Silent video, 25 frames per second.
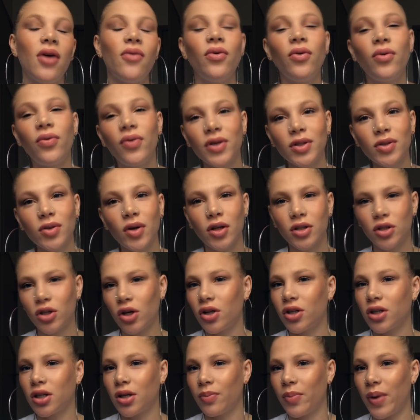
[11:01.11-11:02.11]
Well, first of all, it's
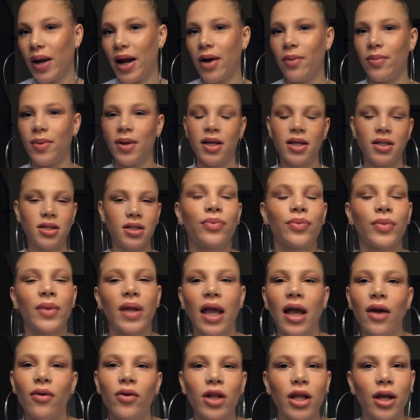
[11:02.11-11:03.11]
hard to compare because you
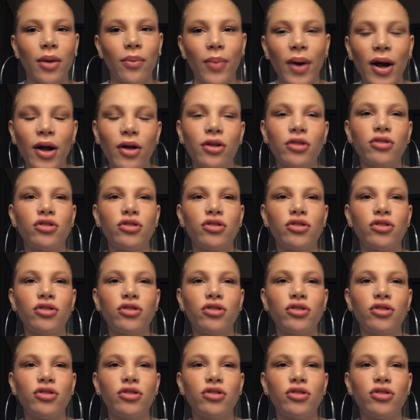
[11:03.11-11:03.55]
can't really compare